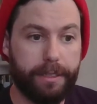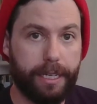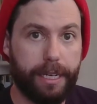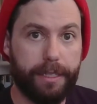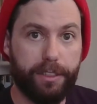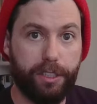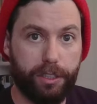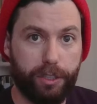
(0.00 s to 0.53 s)

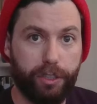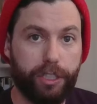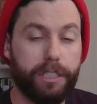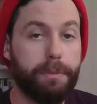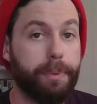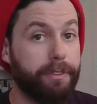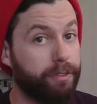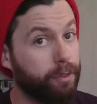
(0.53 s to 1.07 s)
solutions,
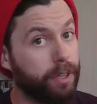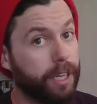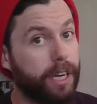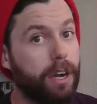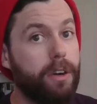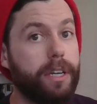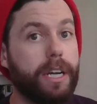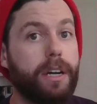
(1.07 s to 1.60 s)
but for
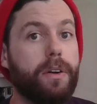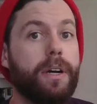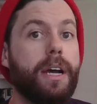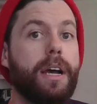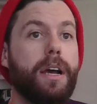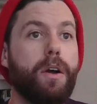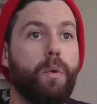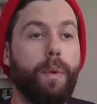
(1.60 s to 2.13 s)
Rokoko,
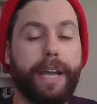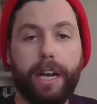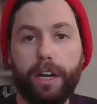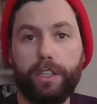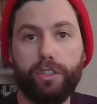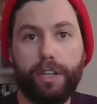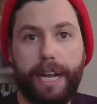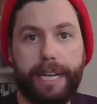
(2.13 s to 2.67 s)
we are
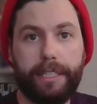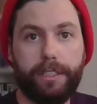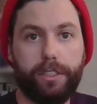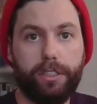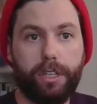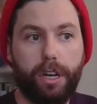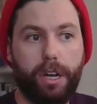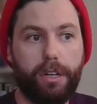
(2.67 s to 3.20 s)
trying to
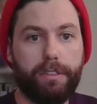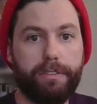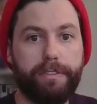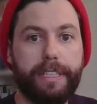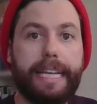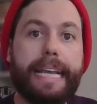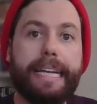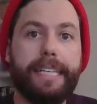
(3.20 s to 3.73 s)
solve
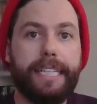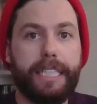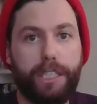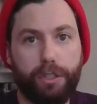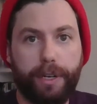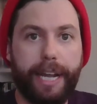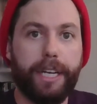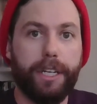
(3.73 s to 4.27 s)
indie
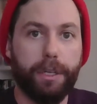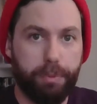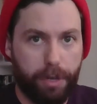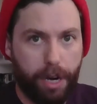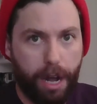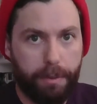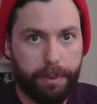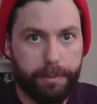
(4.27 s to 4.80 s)
creator
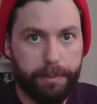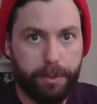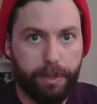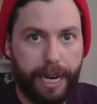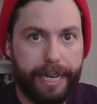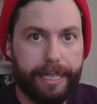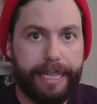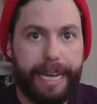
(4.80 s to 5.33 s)
problems,
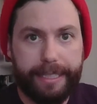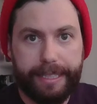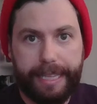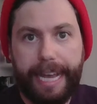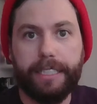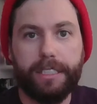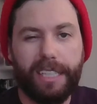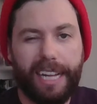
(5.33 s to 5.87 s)
right?
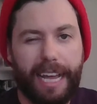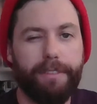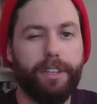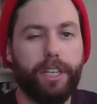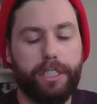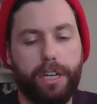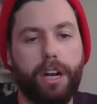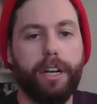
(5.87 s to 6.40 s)
That's kind of our
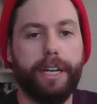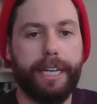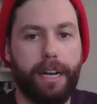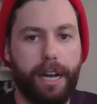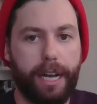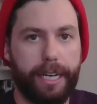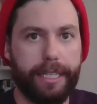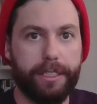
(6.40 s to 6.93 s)
target
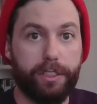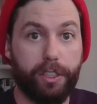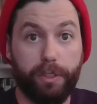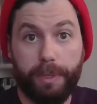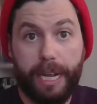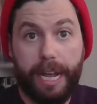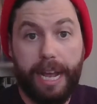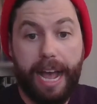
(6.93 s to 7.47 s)
audience. So
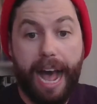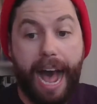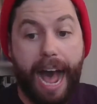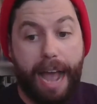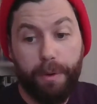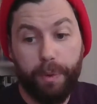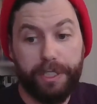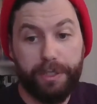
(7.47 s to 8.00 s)

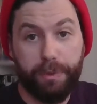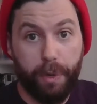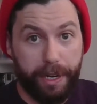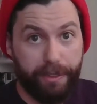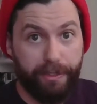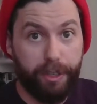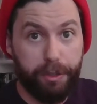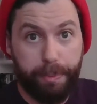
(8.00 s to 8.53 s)
I was one
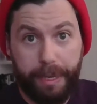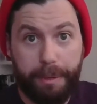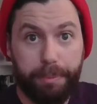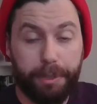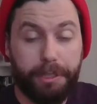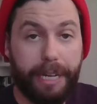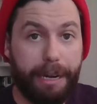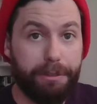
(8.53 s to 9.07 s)
of those
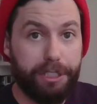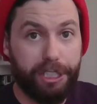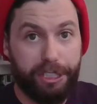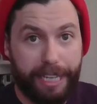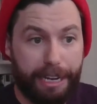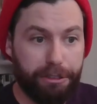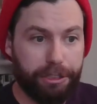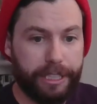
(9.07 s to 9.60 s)
people. I was a
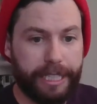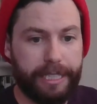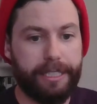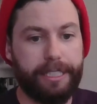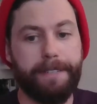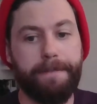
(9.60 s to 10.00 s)
generalist,